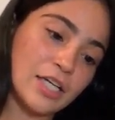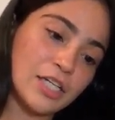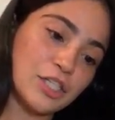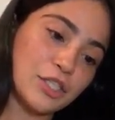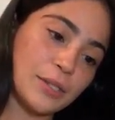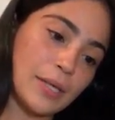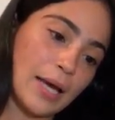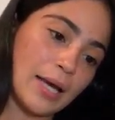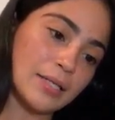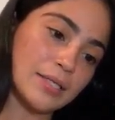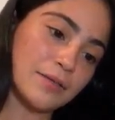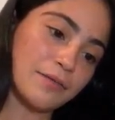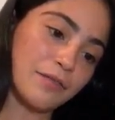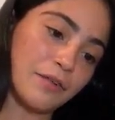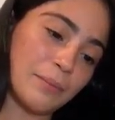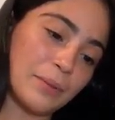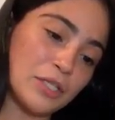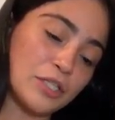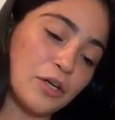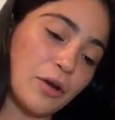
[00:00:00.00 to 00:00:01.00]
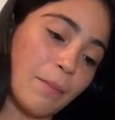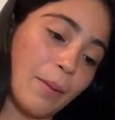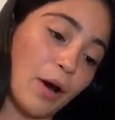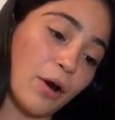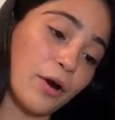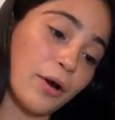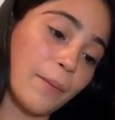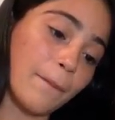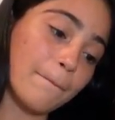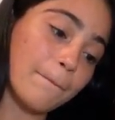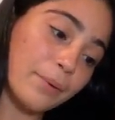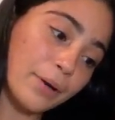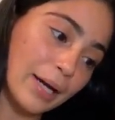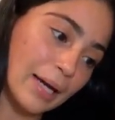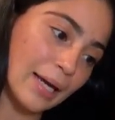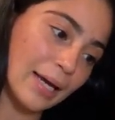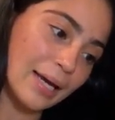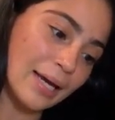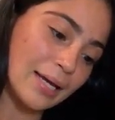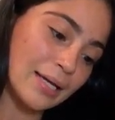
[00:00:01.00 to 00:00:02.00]
She has information about her
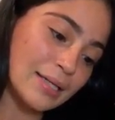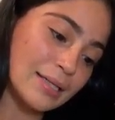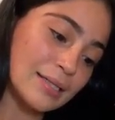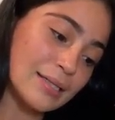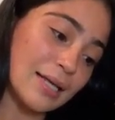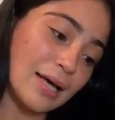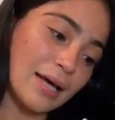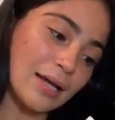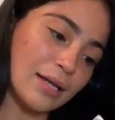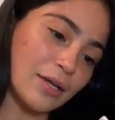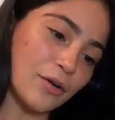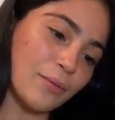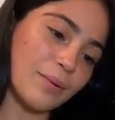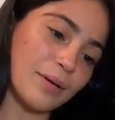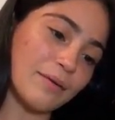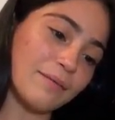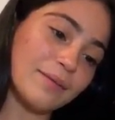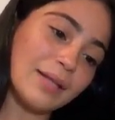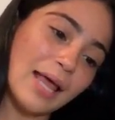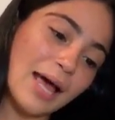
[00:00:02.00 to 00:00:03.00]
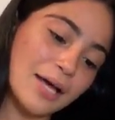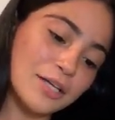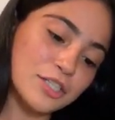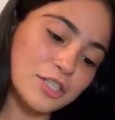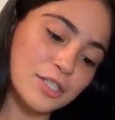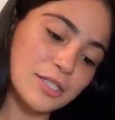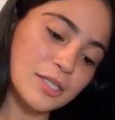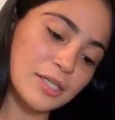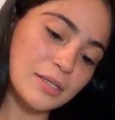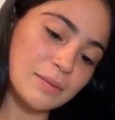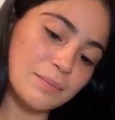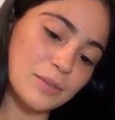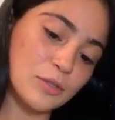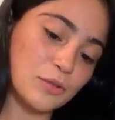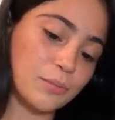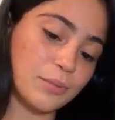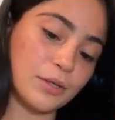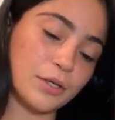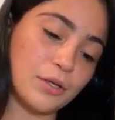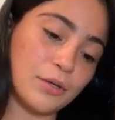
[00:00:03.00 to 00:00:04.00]
brand. a little bit of lash tips,
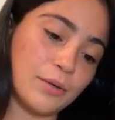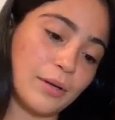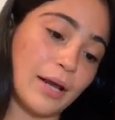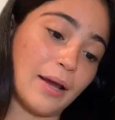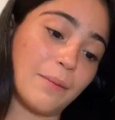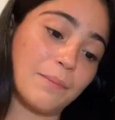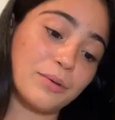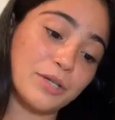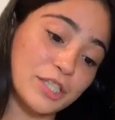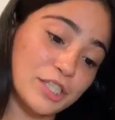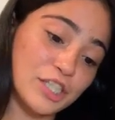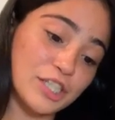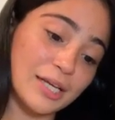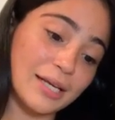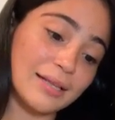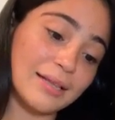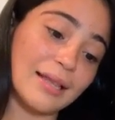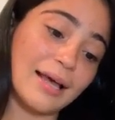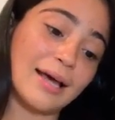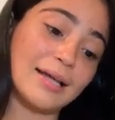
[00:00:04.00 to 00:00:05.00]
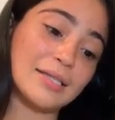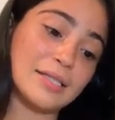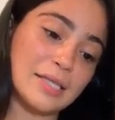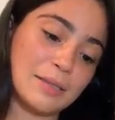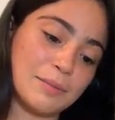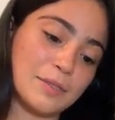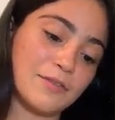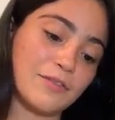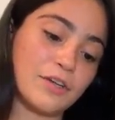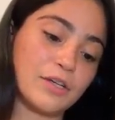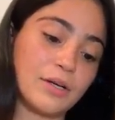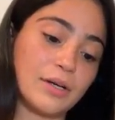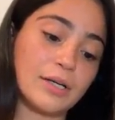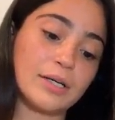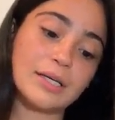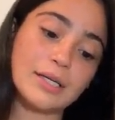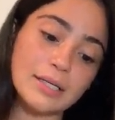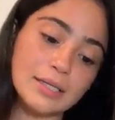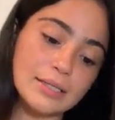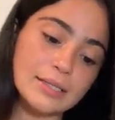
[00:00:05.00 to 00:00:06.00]
super cute, I appreciate that, tips for your
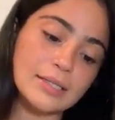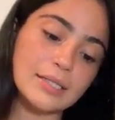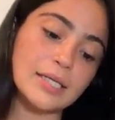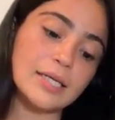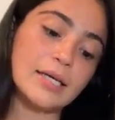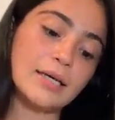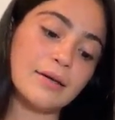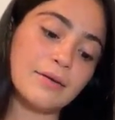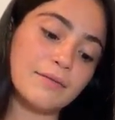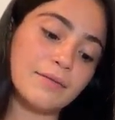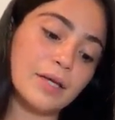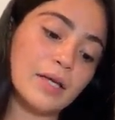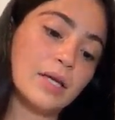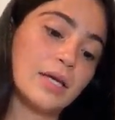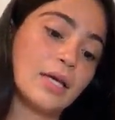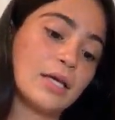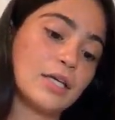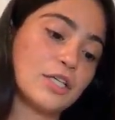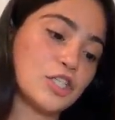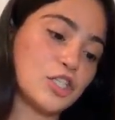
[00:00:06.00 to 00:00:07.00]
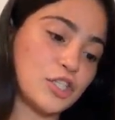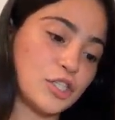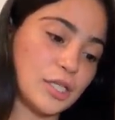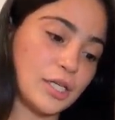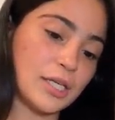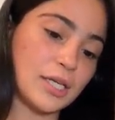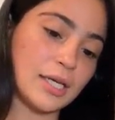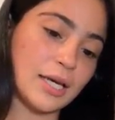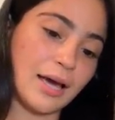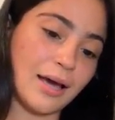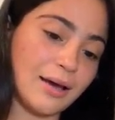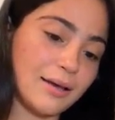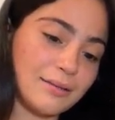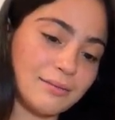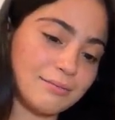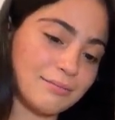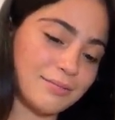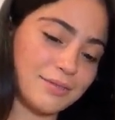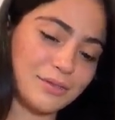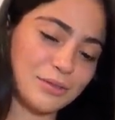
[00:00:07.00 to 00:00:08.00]
adhesive. She has
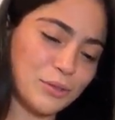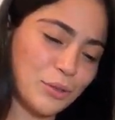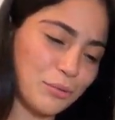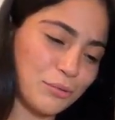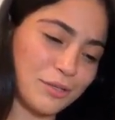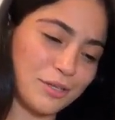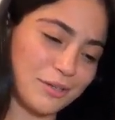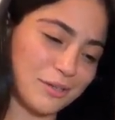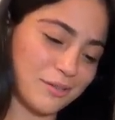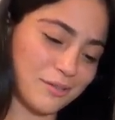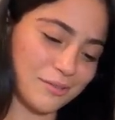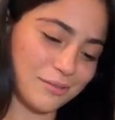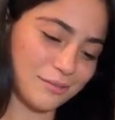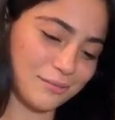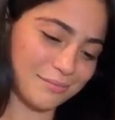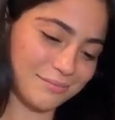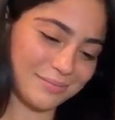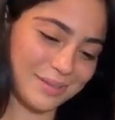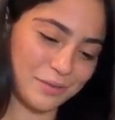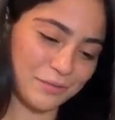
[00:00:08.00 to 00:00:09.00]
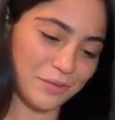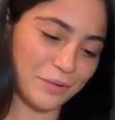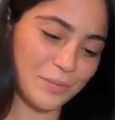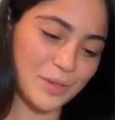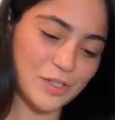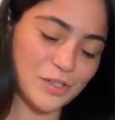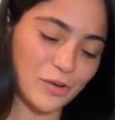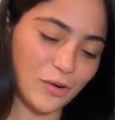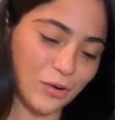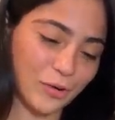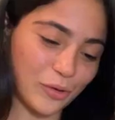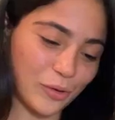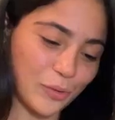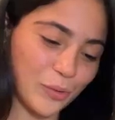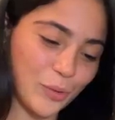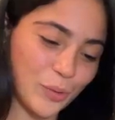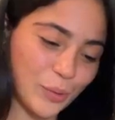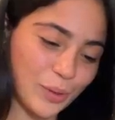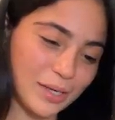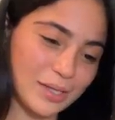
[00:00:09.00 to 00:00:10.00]
so cute information on her
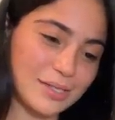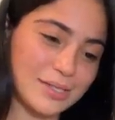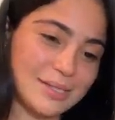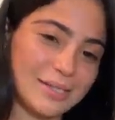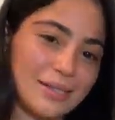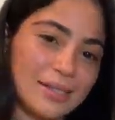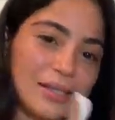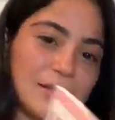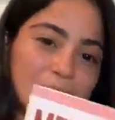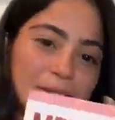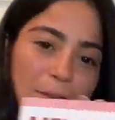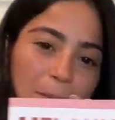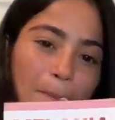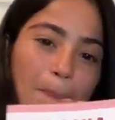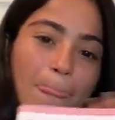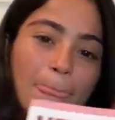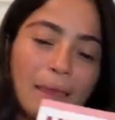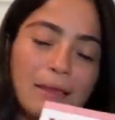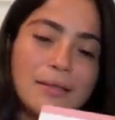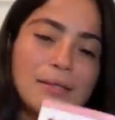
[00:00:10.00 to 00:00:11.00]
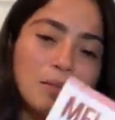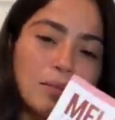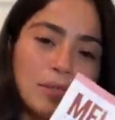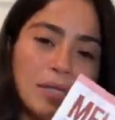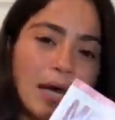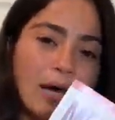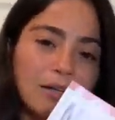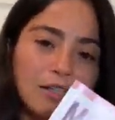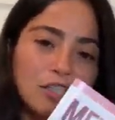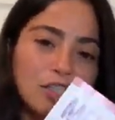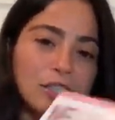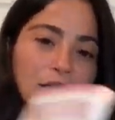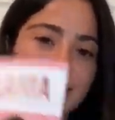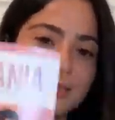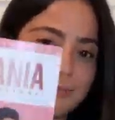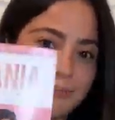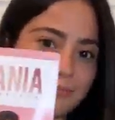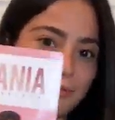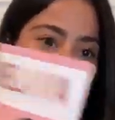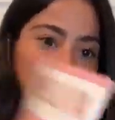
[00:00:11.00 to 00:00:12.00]
courses. This was
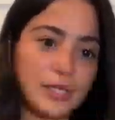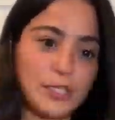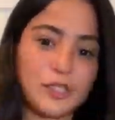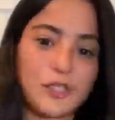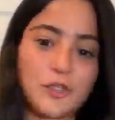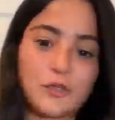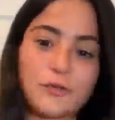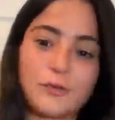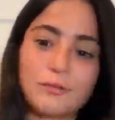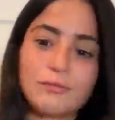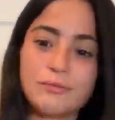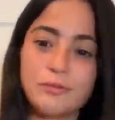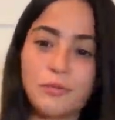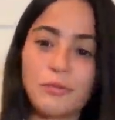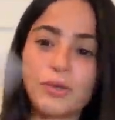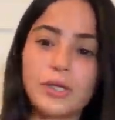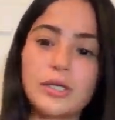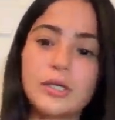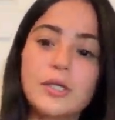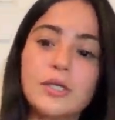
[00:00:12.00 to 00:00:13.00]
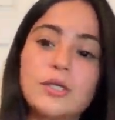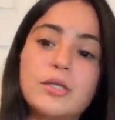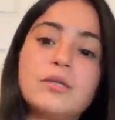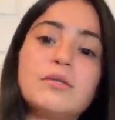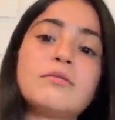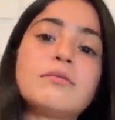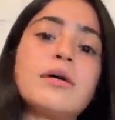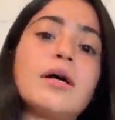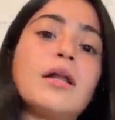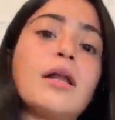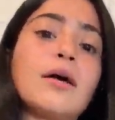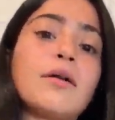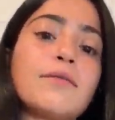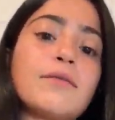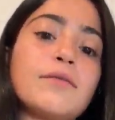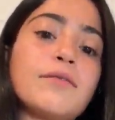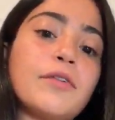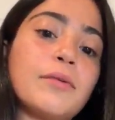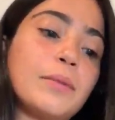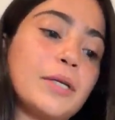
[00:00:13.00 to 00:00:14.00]
actually really cute, really cute. A lot
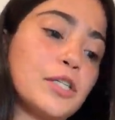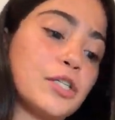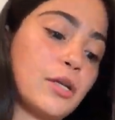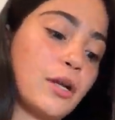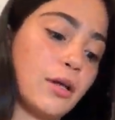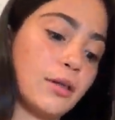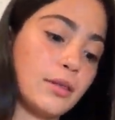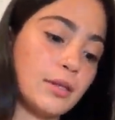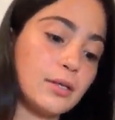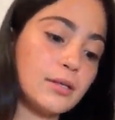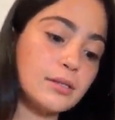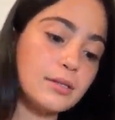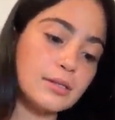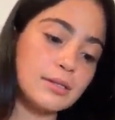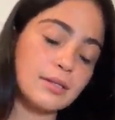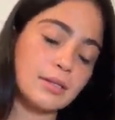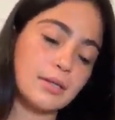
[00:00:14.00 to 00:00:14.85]
of information on this.